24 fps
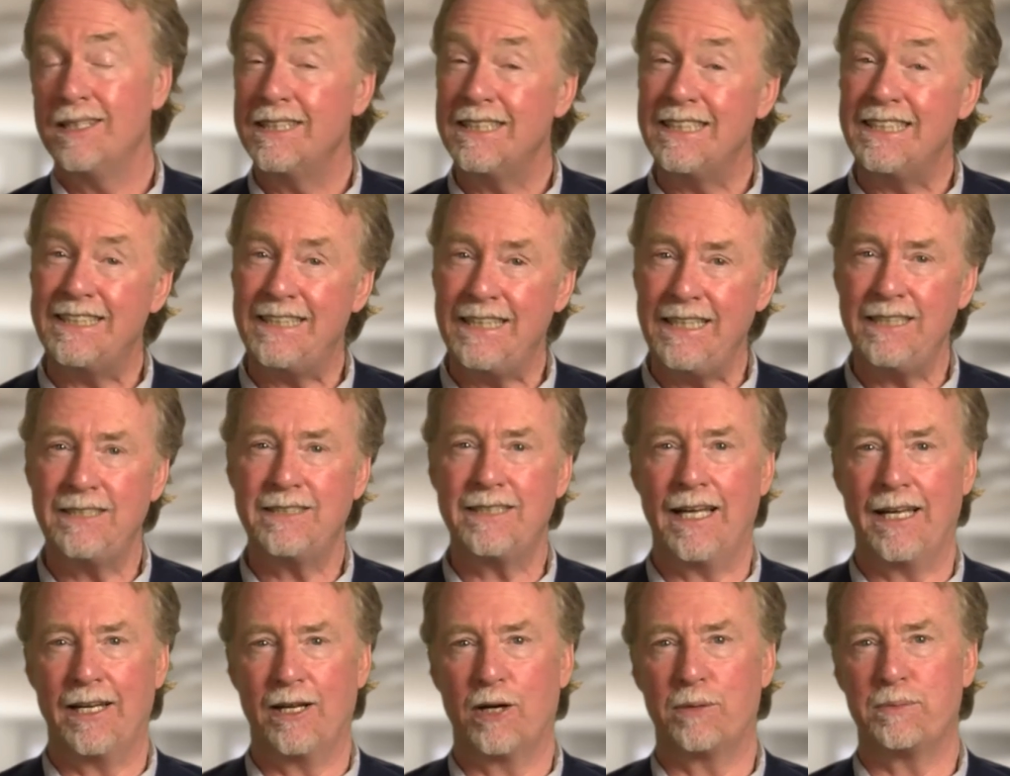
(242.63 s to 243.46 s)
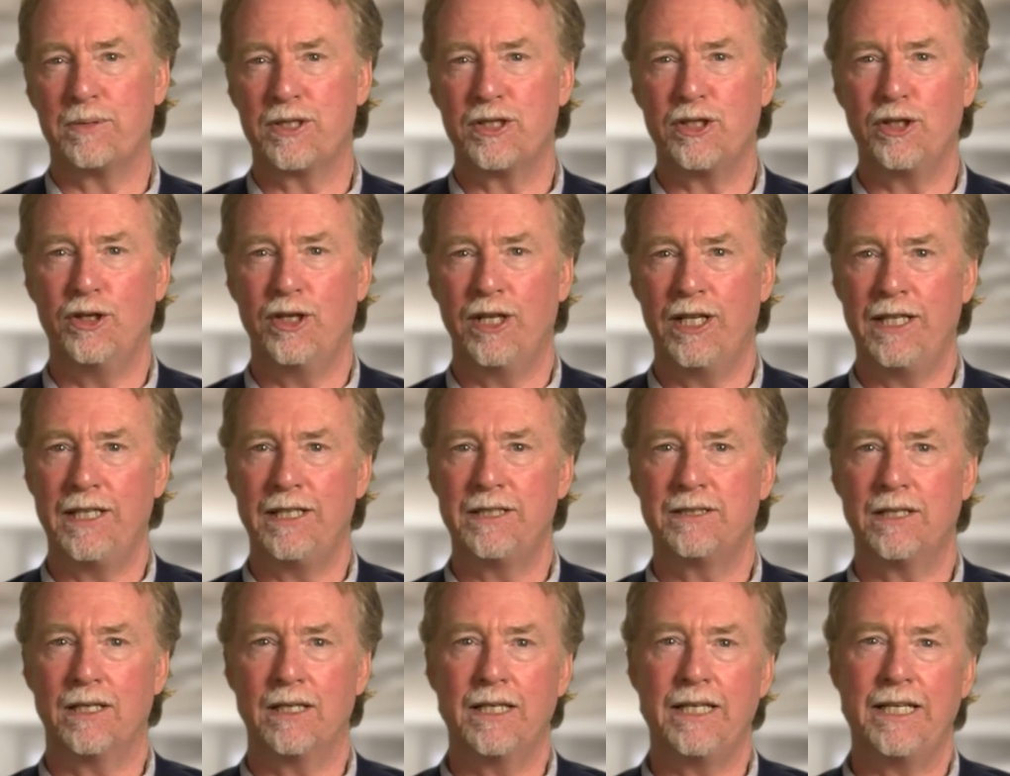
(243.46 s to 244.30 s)
Seize that
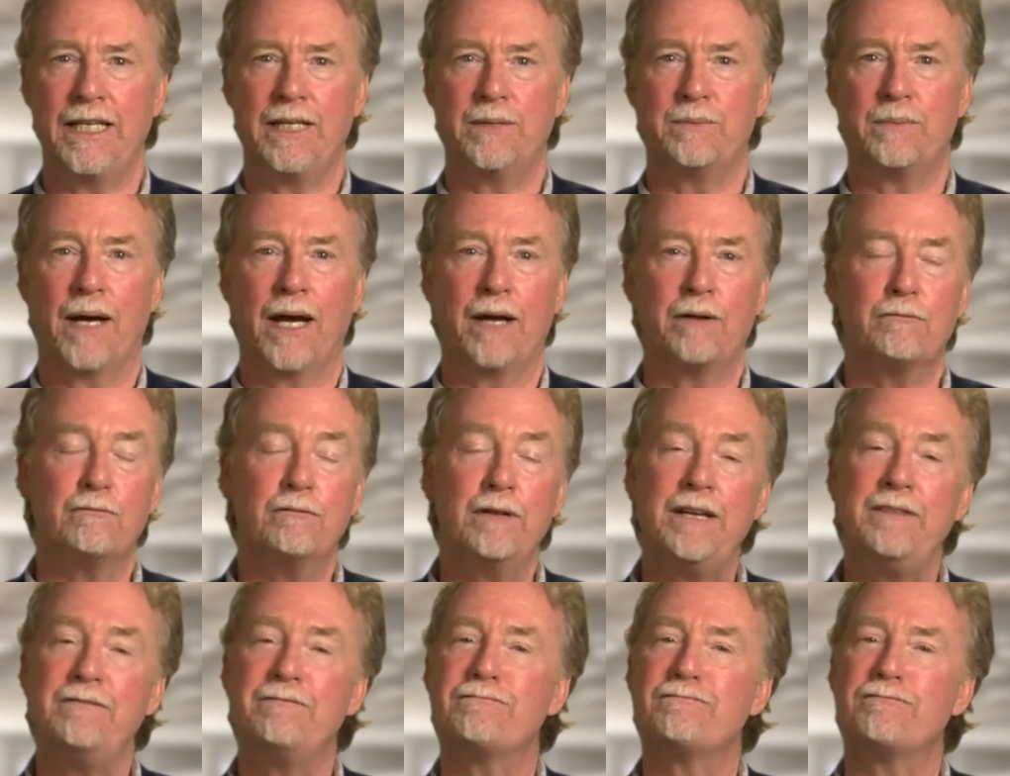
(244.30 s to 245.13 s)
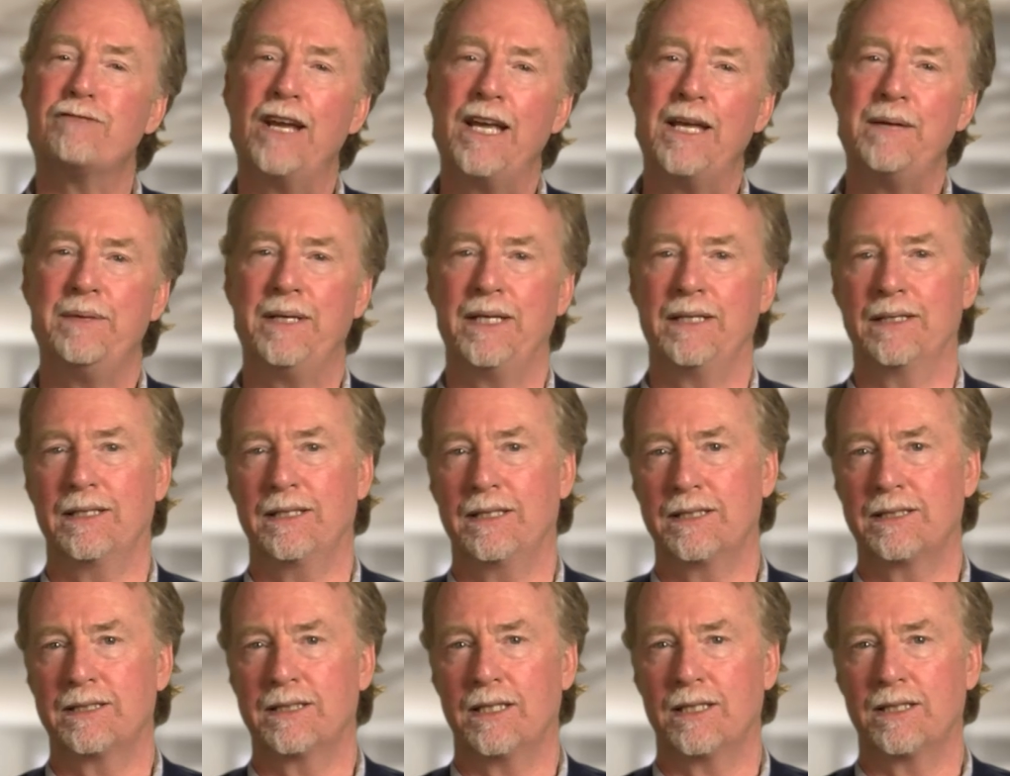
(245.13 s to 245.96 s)
opportunity to lead by reframing the
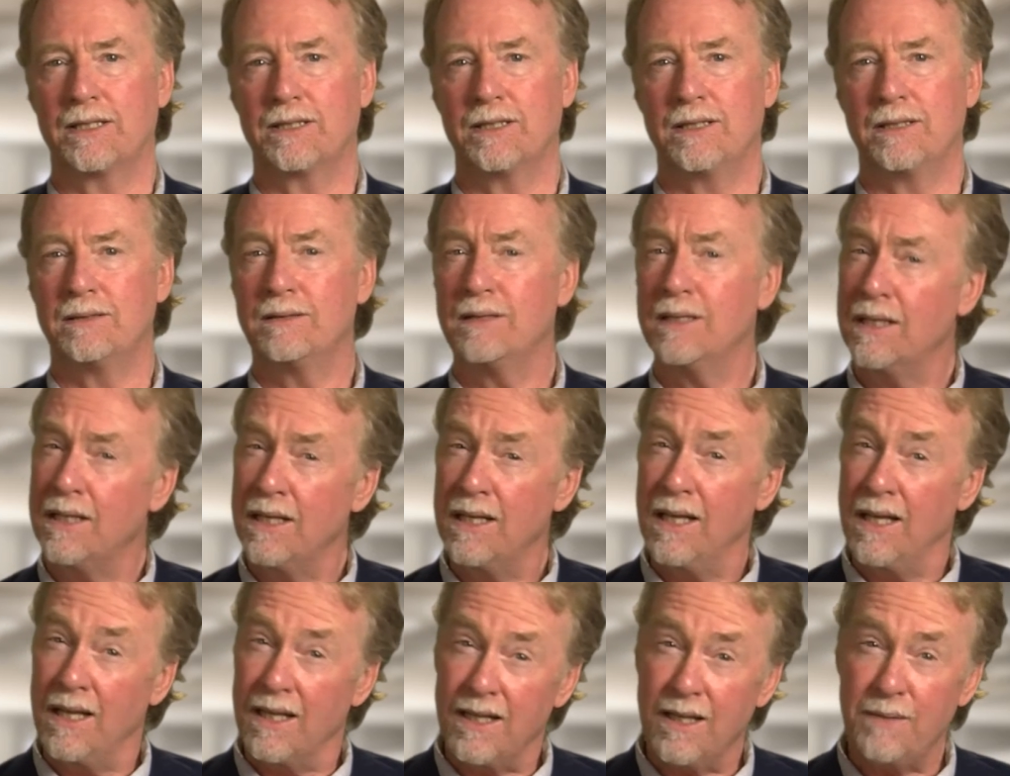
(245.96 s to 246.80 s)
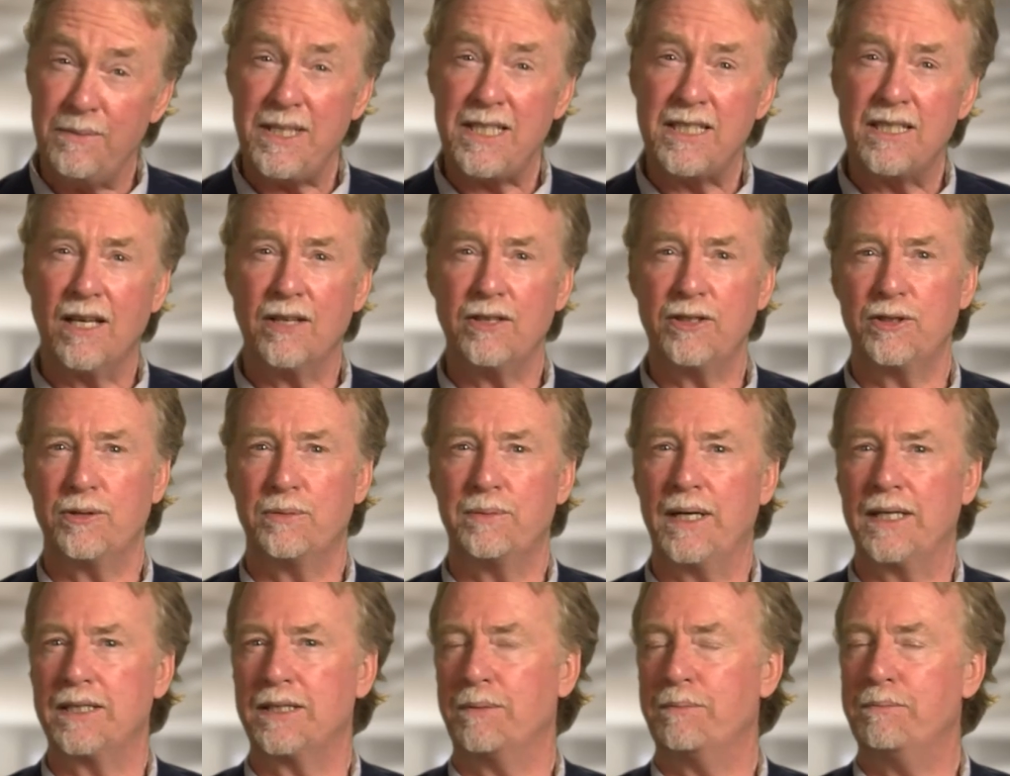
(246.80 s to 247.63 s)
discussion. Let me tell you
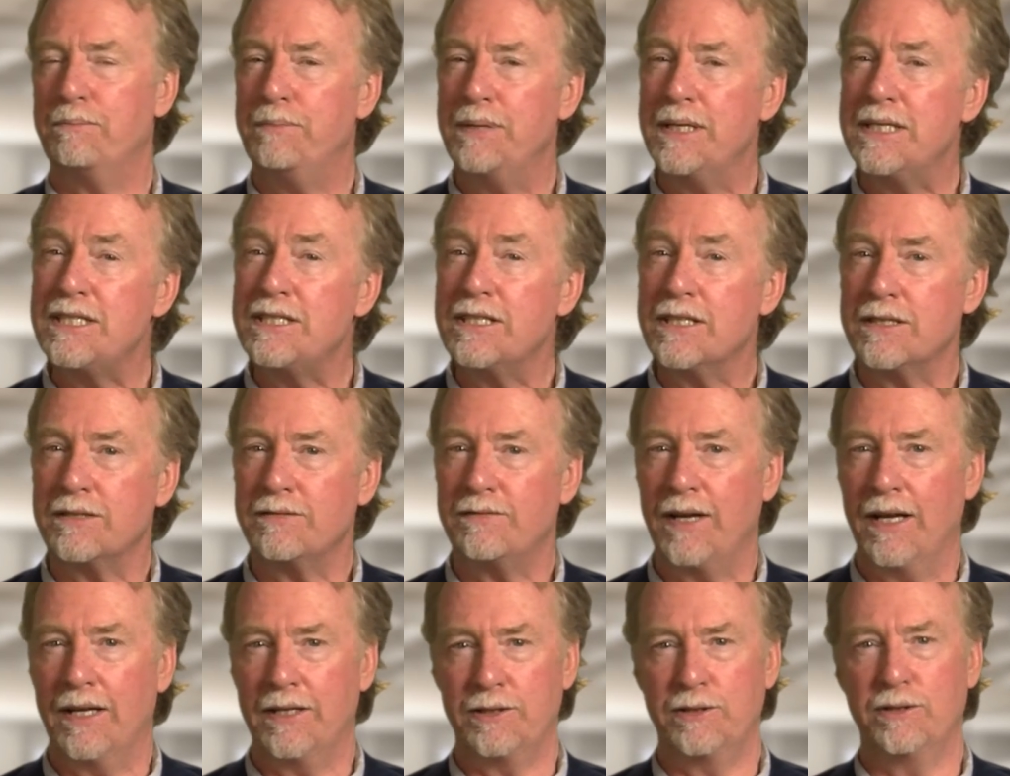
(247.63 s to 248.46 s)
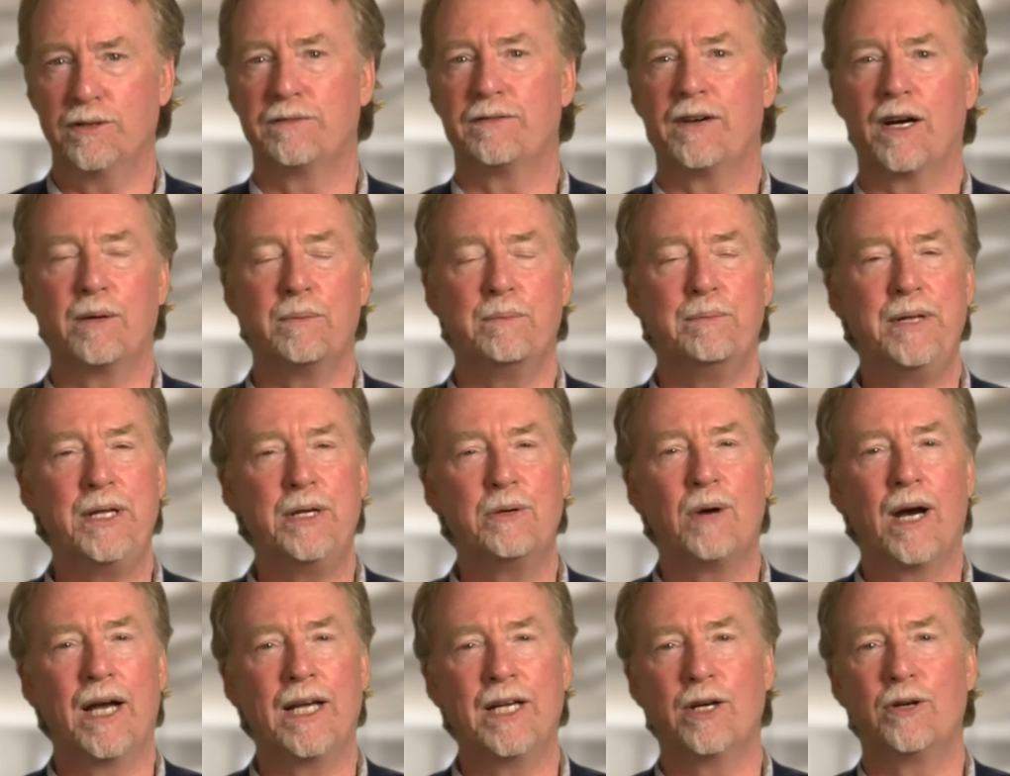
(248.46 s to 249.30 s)
about the business value of our
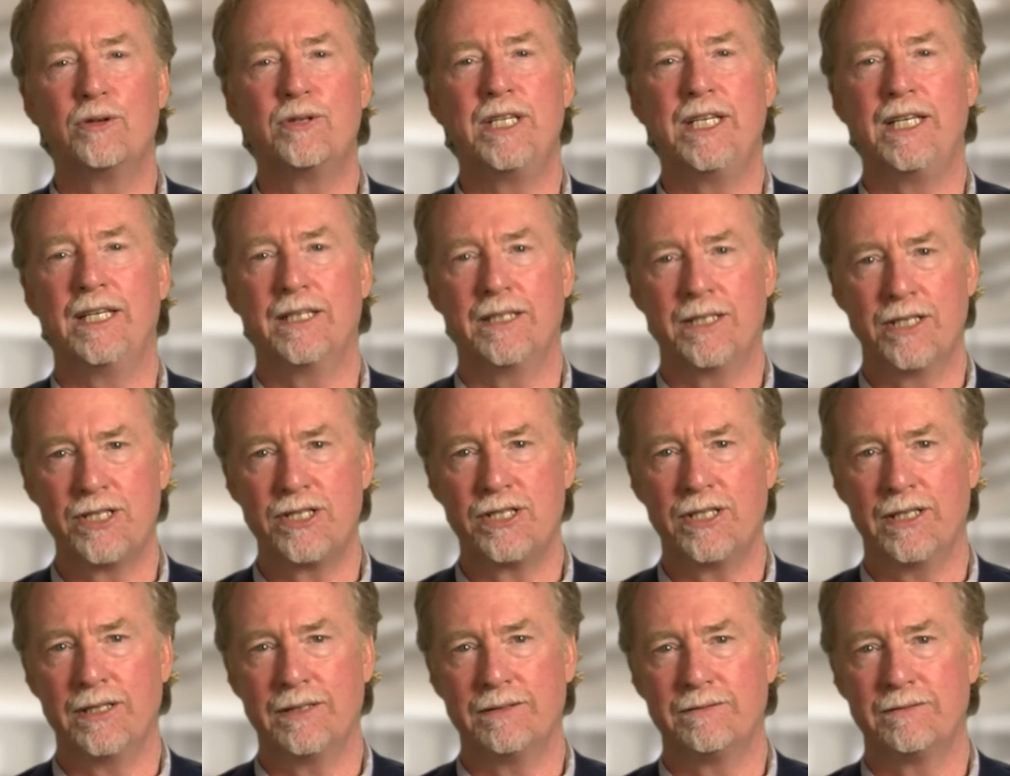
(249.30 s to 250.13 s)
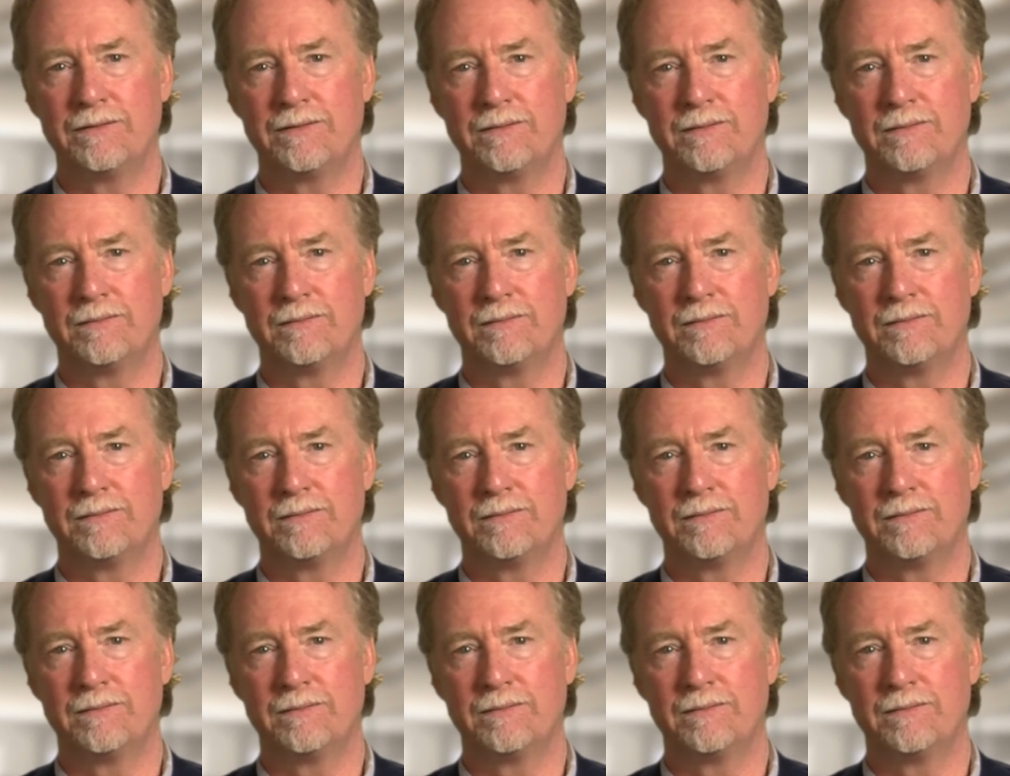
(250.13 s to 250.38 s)
BYOD initiative.